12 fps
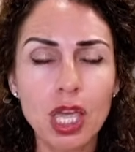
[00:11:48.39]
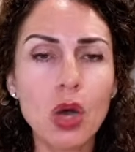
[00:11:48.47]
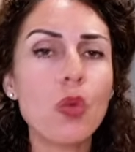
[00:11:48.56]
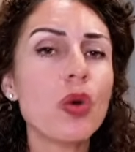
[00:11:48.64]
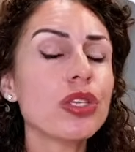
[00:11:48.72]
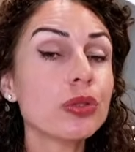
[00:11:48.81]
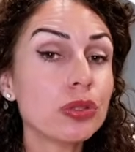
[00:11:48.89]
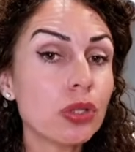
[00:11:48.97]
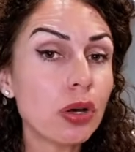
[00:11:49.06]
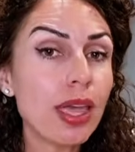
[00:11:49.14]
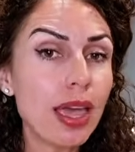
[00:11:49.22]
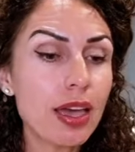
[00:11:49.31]
When you
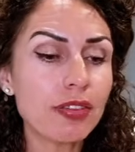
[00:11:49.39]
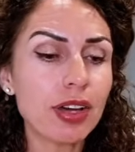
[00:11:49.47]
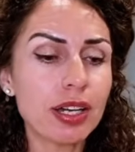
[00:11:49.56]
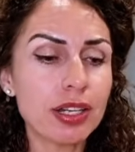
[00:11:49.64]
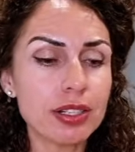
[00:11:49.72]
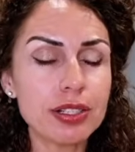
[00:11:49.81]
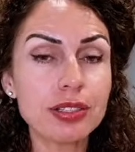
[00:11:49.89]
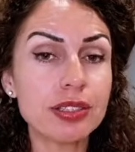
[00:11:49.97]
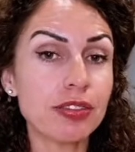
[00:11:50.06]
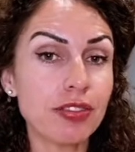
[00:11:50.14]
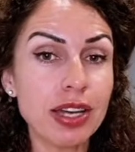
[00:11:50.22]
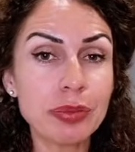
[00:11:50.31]
don't have a clear
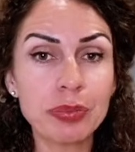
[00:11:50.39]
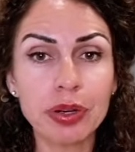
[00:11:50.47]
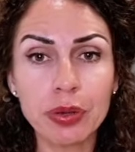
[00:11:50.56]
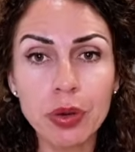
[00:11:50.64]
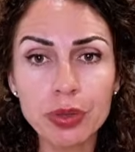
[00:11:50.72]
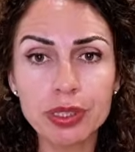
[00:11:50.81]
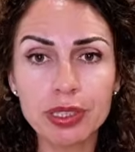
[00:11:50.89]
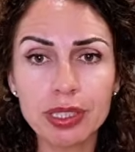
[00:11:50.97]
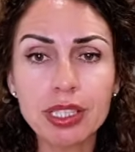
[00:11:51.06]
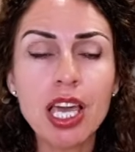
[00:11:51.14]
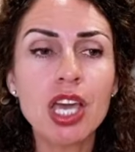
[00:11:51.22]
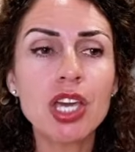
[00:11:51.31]
defined priority,